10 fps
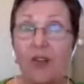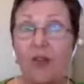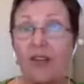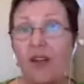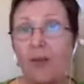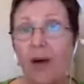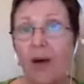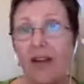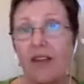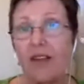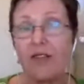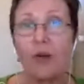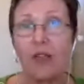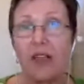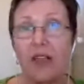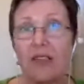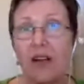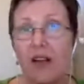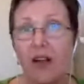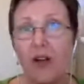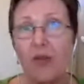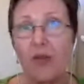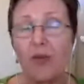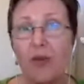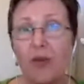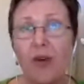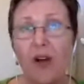And I think part of the difficulty is that a lot of people